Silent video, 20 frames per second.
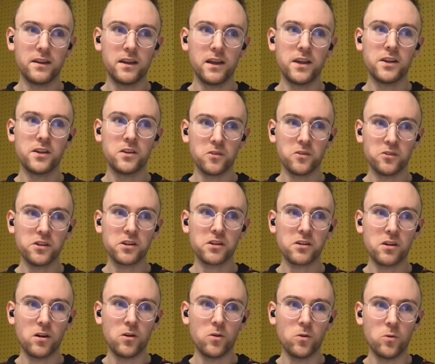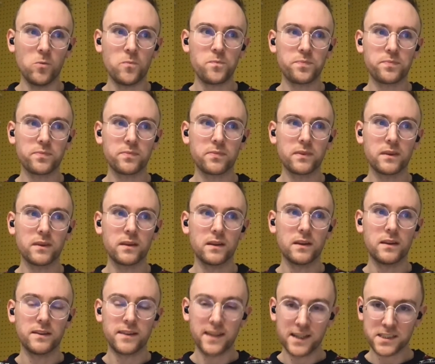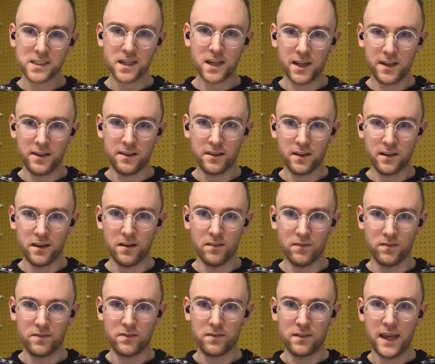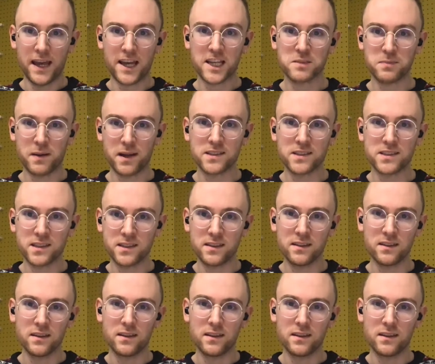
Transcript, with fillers: to undergo this kind of expansion,